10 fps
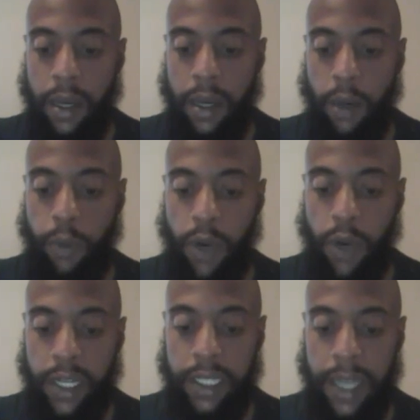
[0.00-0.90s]

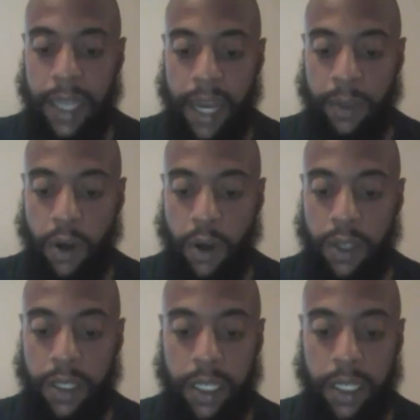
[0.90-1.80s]
appointed times are
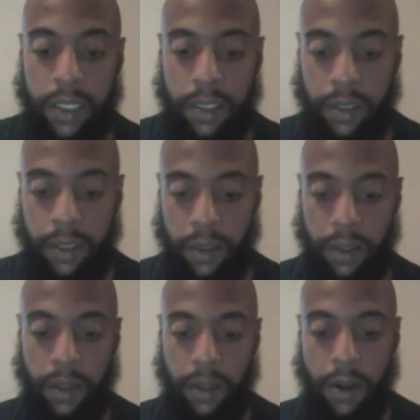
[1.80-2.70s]
these.
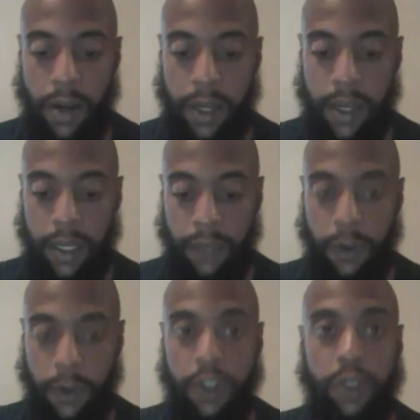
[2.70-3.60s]
All right, in
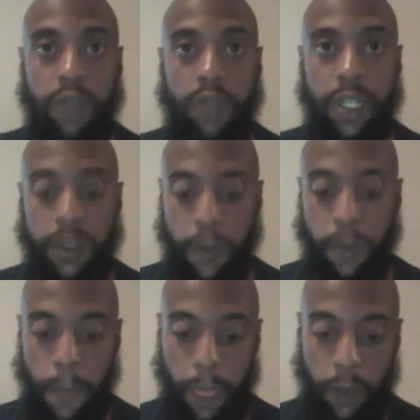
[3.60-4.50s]
verse 3,
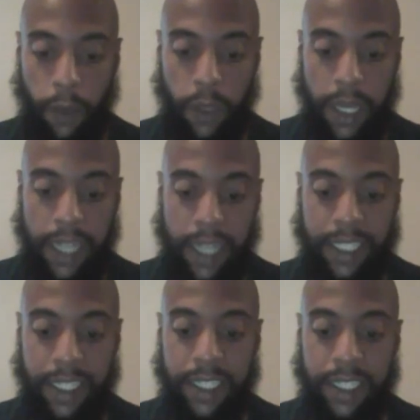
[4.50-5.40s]
we got
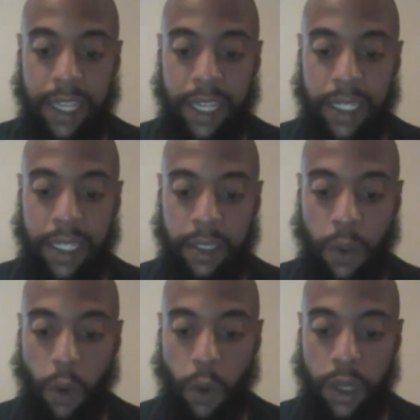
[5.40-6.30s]
6 days,
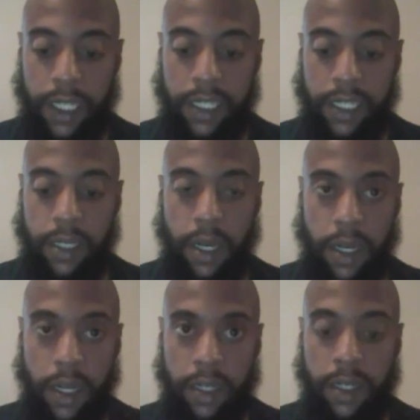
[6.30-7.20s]
work is
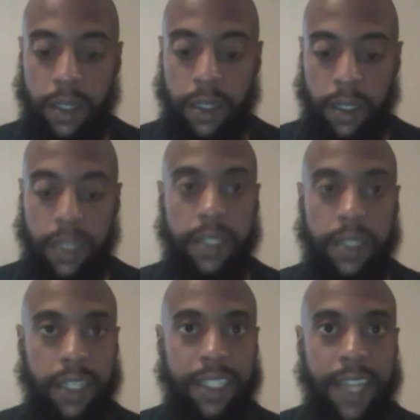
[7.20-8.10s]
done.
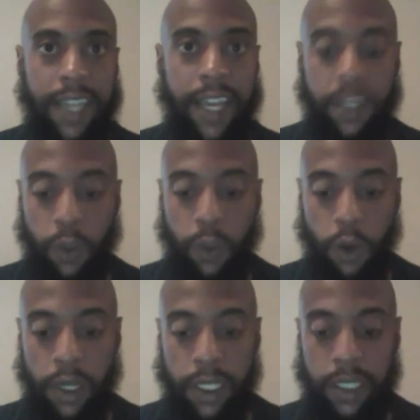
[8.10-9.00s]
6 days,
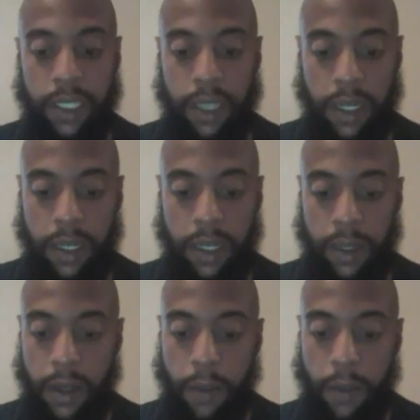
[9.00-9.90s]
work is done.
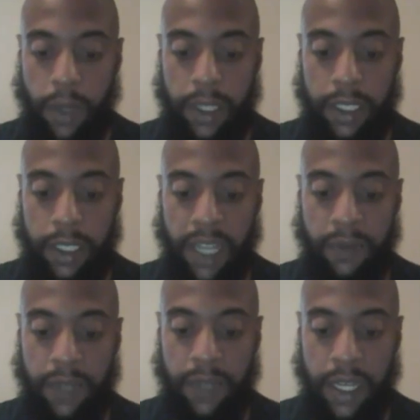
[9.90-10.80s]
But the
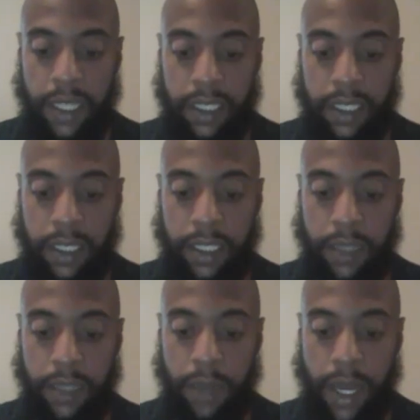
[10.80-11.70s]
7th day is the
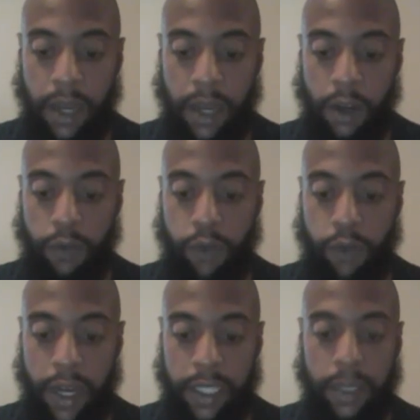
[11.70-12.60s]
Shabbat of
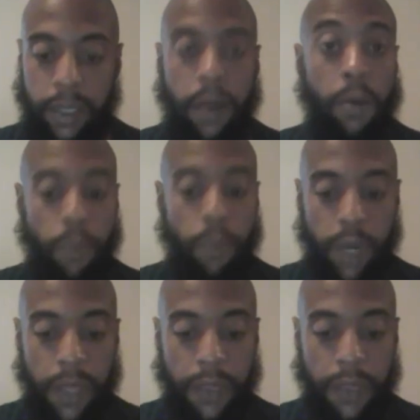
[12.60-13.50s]
rest.
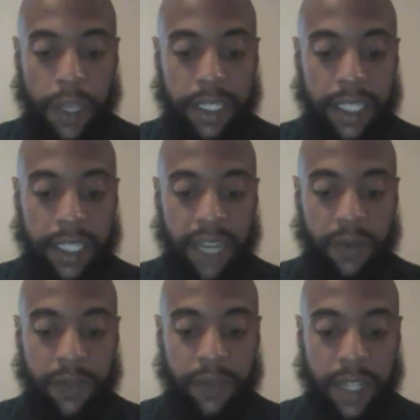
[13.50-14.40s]
But the
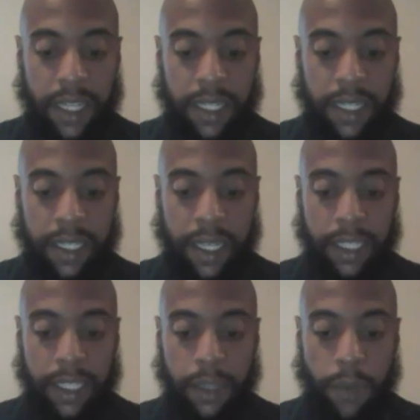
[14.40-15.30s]
7th day is a
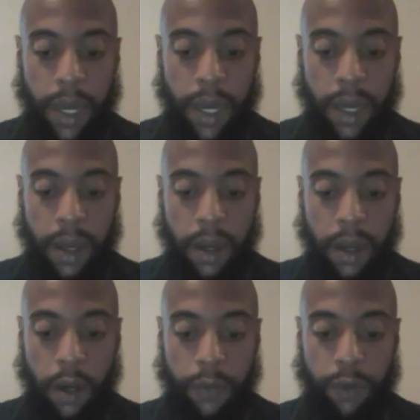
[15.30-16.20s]
Shabbat
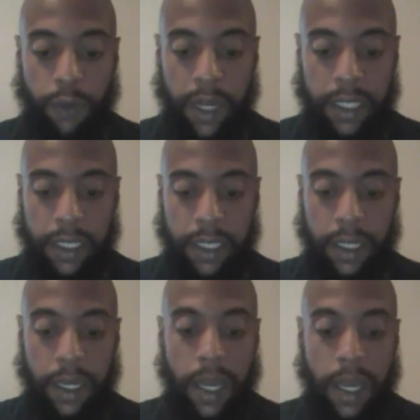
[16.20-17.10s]
of rest.
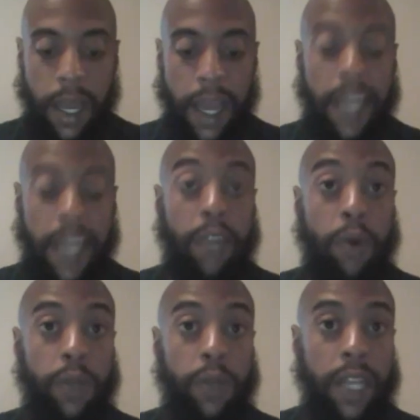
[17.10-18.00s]
A
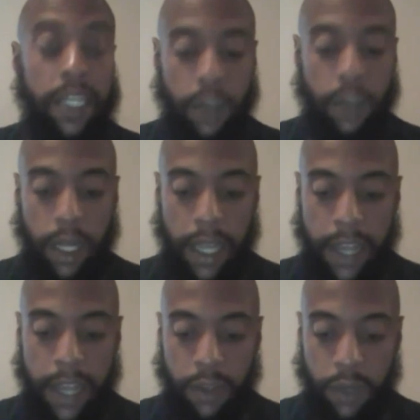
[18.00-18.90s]
Kodesh
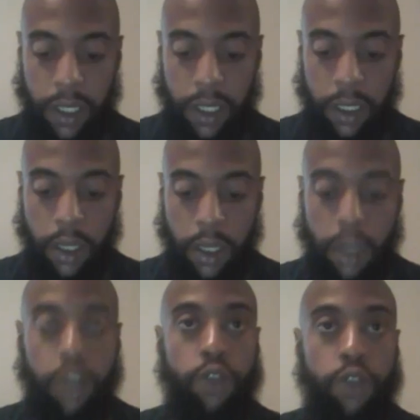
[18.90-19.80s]
gathering.
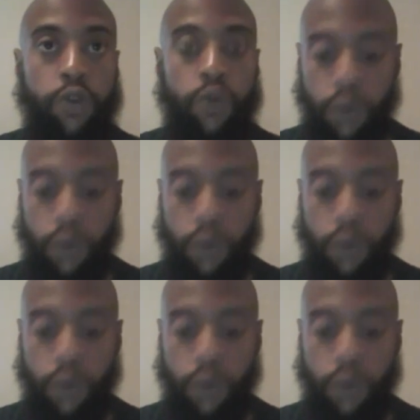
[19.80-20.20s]
You